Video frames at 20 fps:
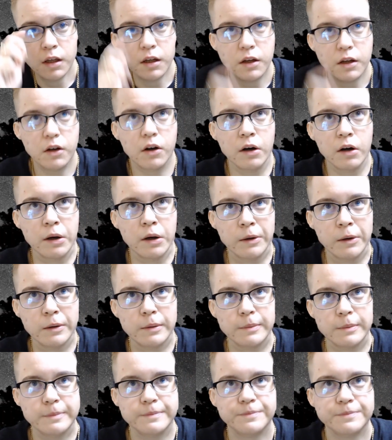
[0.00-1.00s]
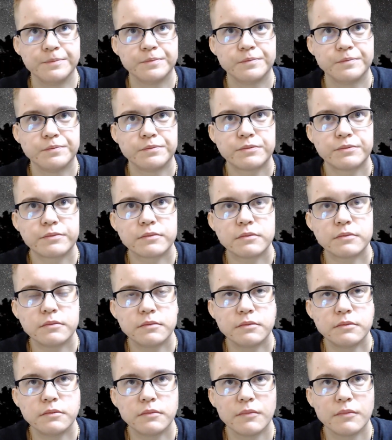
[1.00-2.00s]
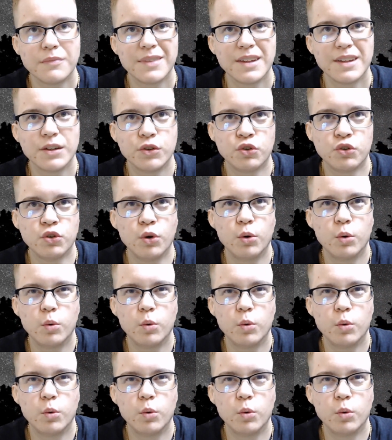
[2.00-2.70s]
Um, so,